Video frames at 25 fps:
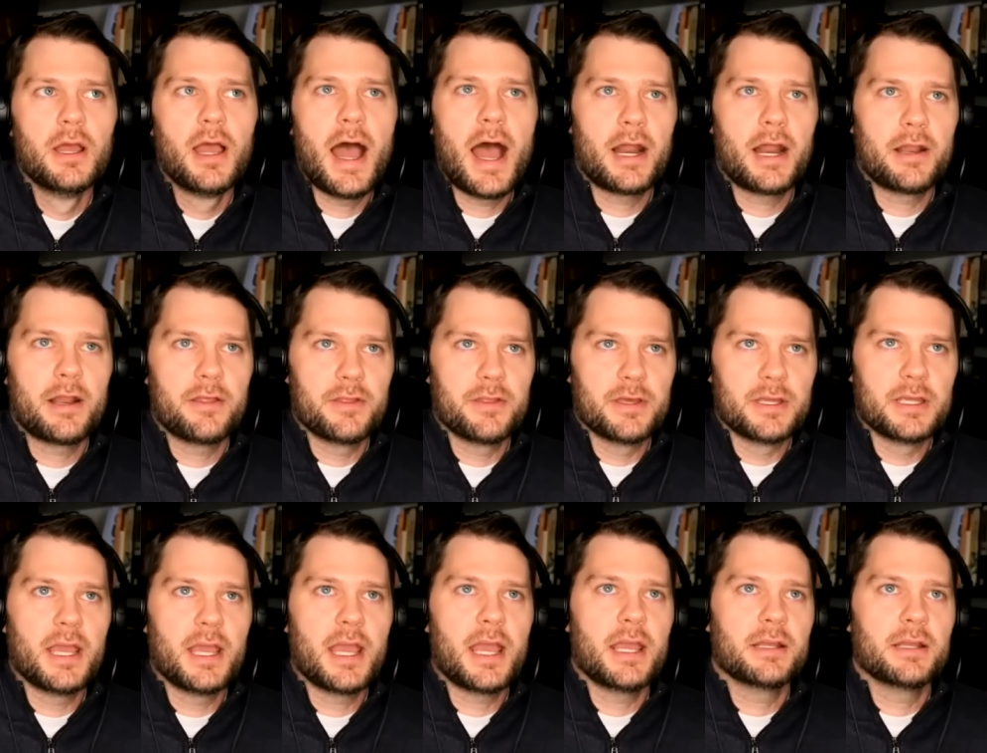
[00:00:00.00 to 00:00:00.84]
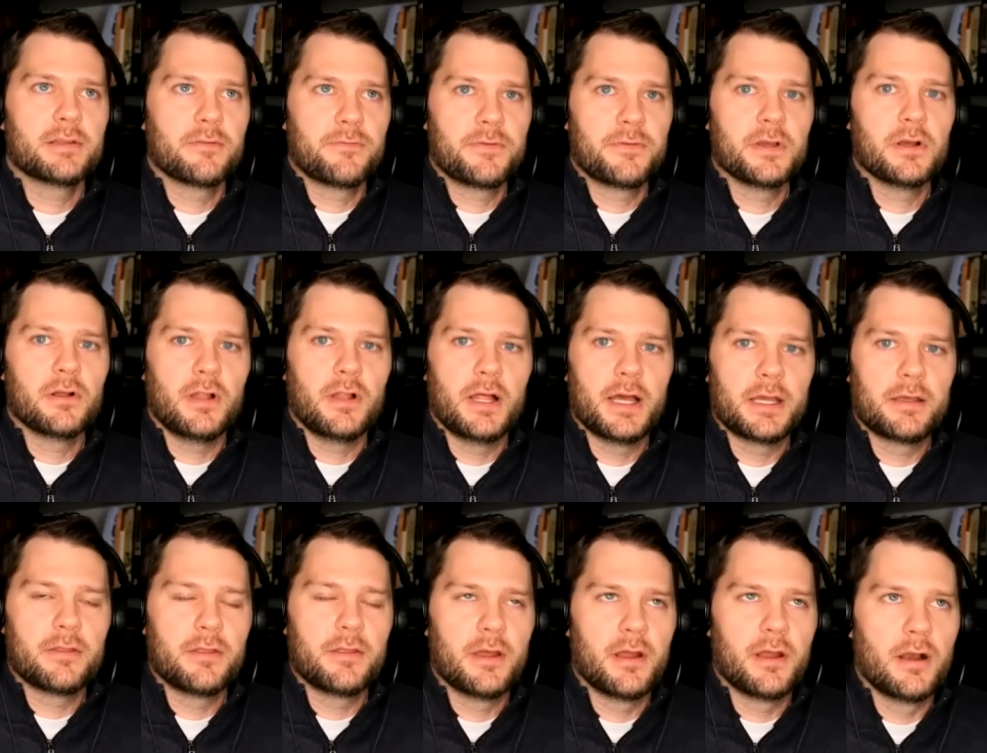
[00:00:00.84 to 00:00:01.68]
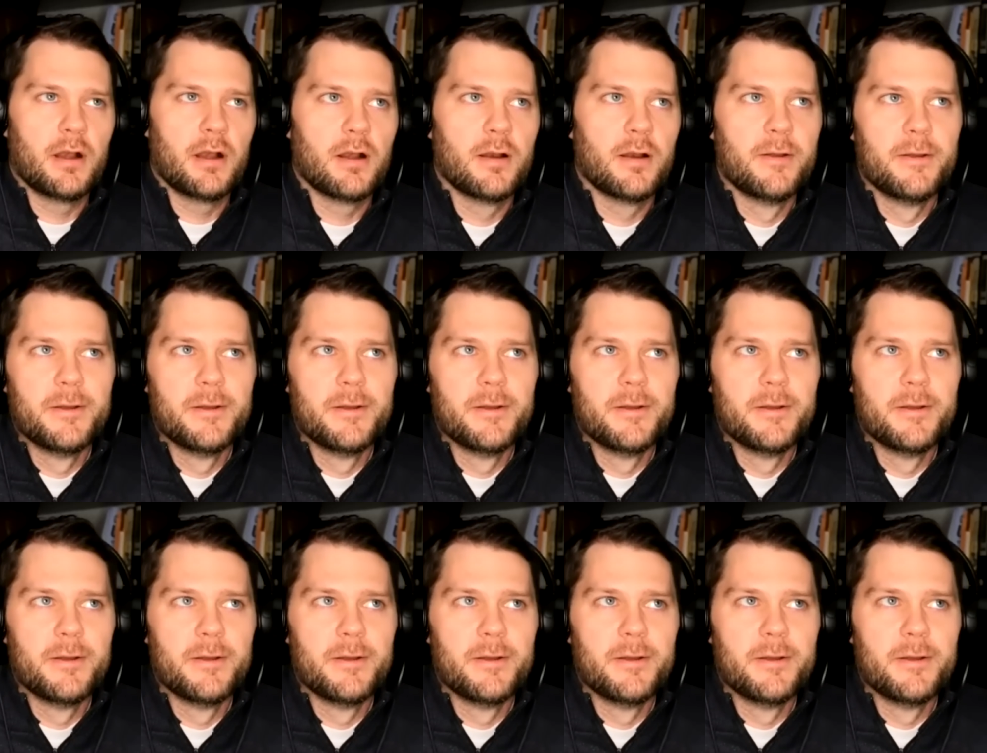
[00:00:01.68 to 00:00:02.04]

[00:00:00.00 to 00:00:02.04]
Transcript: out of the gate to feel like they're